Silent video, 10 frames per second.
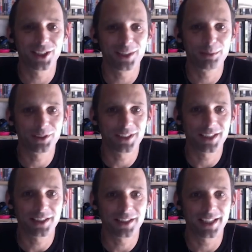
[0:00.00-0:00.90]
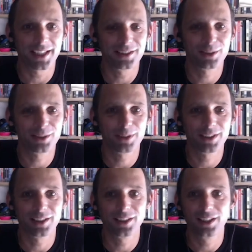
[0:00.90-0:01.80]
times, as they say. So I'm in
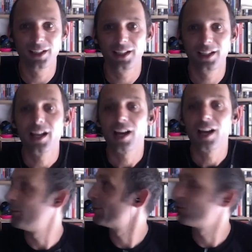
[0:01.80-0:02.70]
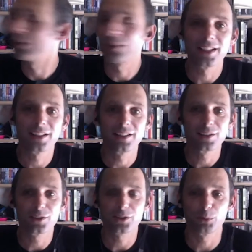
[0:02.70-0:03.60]
a very
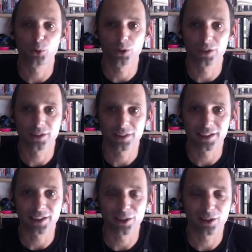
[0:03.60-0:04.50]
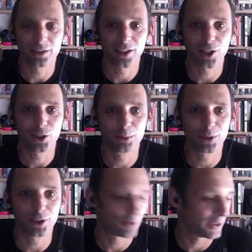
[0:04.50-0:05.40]
small little
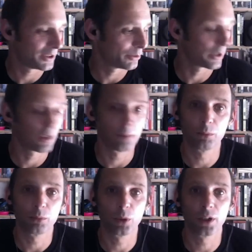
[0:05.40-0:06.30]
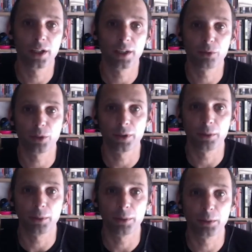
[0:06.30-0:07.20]
home office where I'm working from at
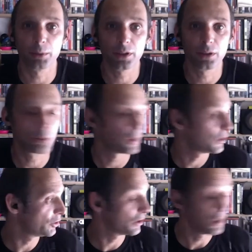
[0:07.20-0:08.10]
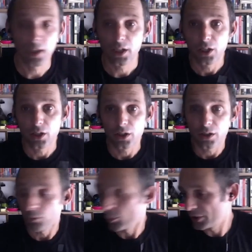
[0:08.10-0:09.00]
the moment,
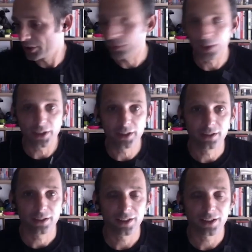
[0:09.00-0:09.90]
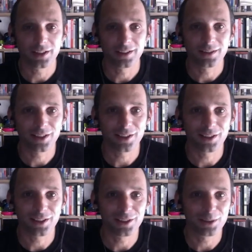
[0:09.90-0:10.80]
which is fine. Nothing
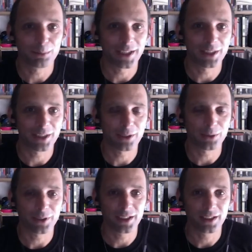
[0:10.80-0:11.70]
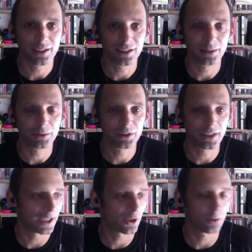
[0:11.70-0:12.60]
to complain about, really. You know, just
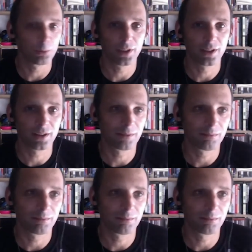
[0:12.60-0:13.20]
getting on with